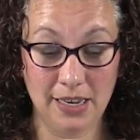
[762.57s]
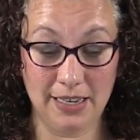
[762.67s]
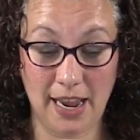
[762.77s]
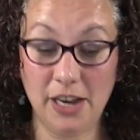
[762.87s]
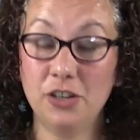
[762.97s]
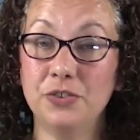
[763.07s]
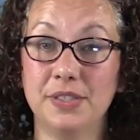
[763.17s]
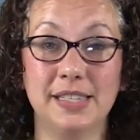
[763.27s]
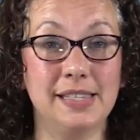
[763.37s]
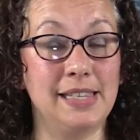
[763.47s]
Now you're going to do
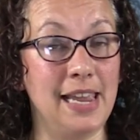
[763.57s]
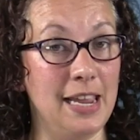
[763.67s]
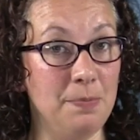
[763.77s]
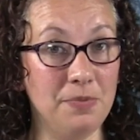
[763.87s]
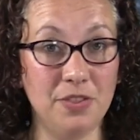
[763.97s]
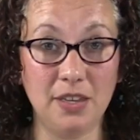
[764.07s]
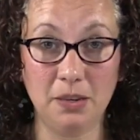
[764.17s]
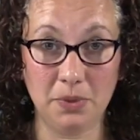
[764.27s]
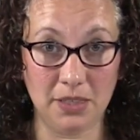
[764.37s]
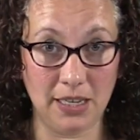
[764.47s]
the same
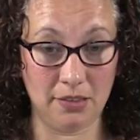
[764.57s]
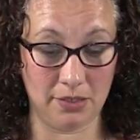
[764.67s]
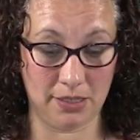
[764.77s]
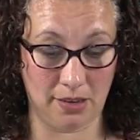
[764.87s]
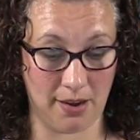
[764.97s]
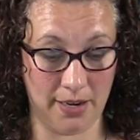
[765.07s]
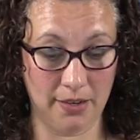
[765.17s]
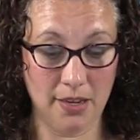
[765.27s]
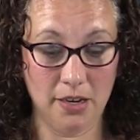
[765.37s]
thing with the other side.